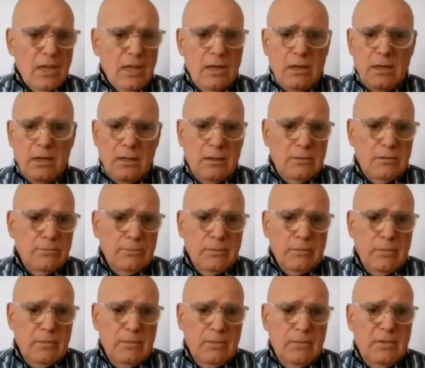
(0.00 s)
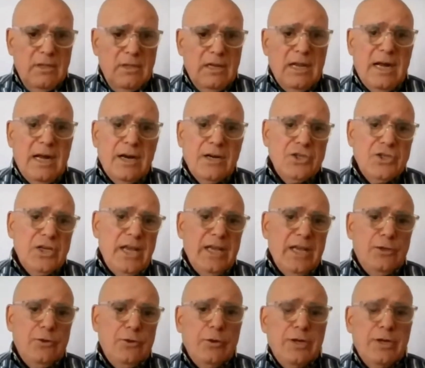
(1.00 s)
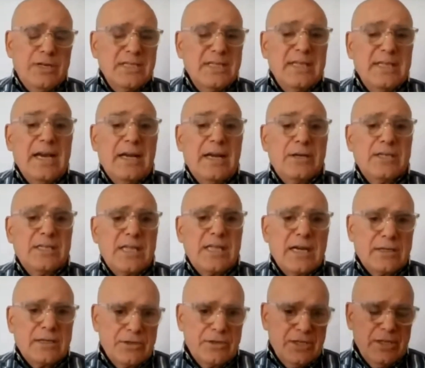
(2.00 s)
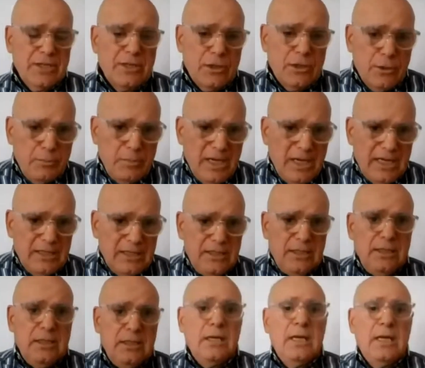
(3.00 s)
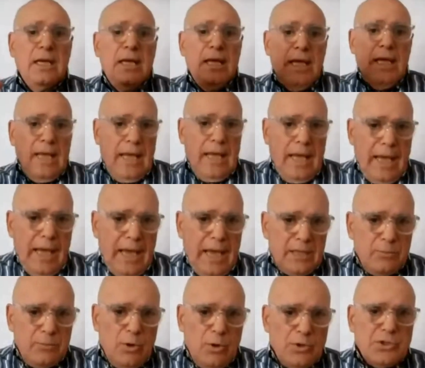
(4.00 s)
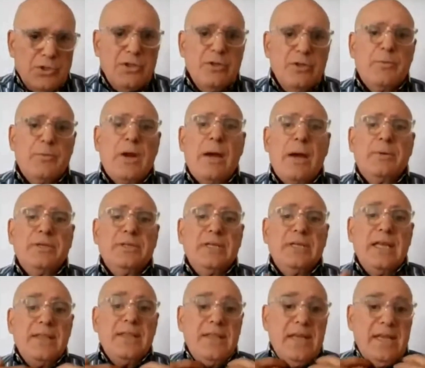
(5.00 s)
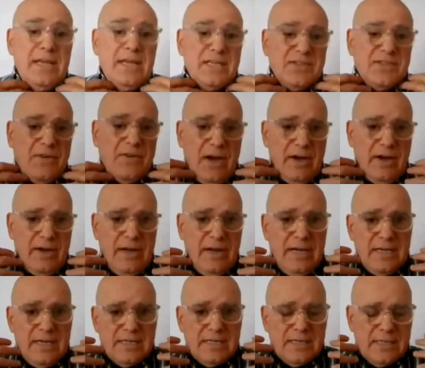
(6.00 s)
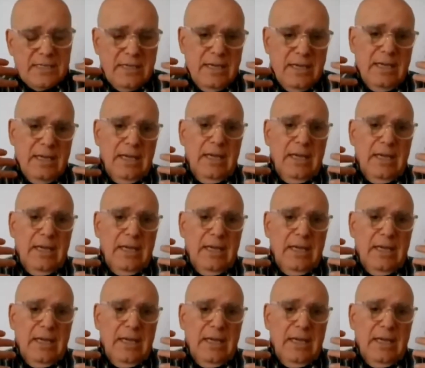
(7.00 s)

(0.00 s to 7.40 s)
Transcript: the large landowners, the aristocracy, the nobility, had most of the property. And then as far as